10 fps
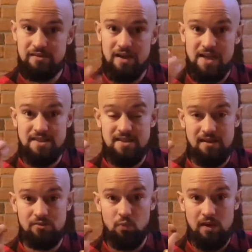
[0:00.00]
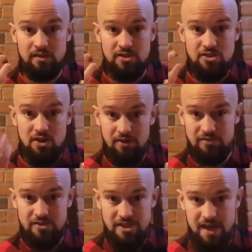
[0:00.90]
It's not well
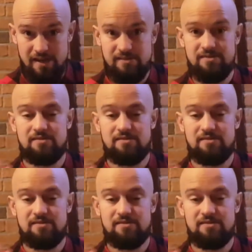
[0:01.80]
discovered yet.